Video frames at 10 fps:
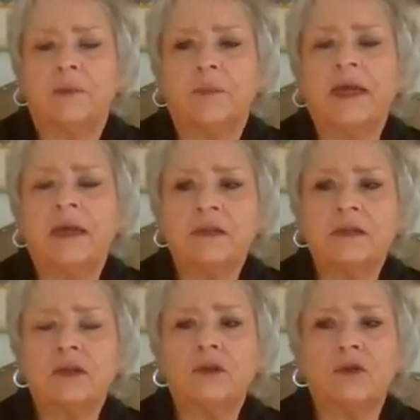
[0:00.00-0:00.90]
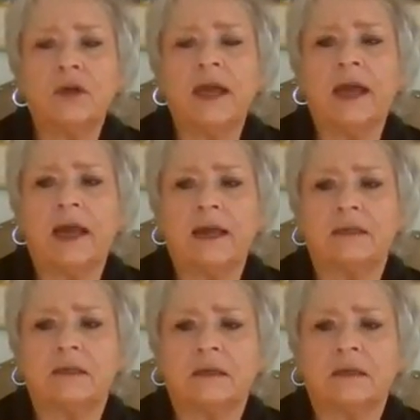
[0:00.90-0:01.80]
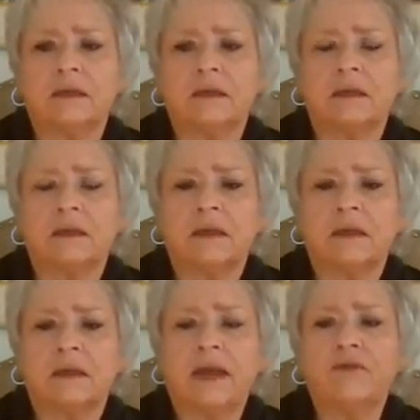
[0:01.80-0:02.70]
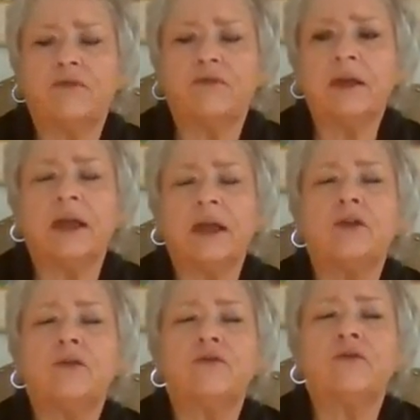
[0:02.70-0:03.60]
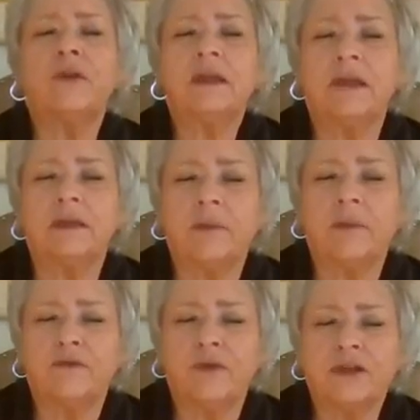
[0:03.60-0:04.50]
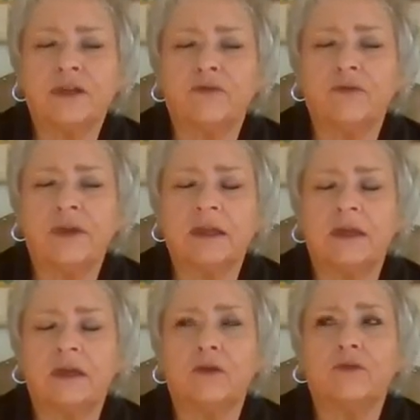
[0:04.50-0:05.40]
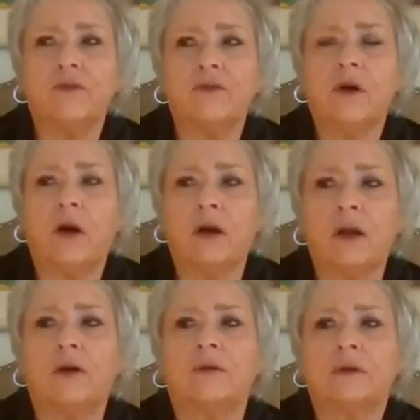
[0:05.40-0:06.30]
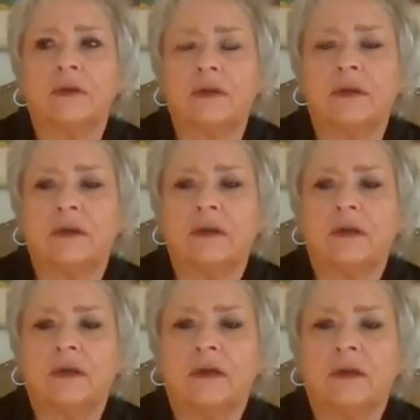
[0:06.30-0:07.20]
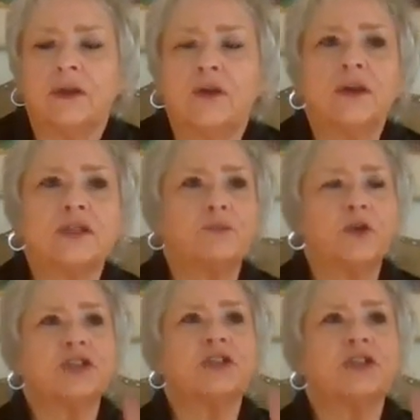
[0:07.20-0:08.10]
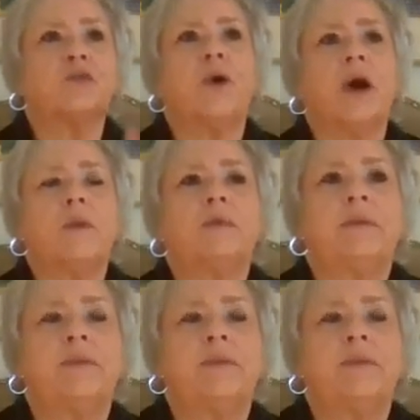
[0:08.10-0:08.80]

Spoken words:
begin to look at and feel, and you'll feel it, my friend, you'll feel it. You'll feel hollow. Your expression will probably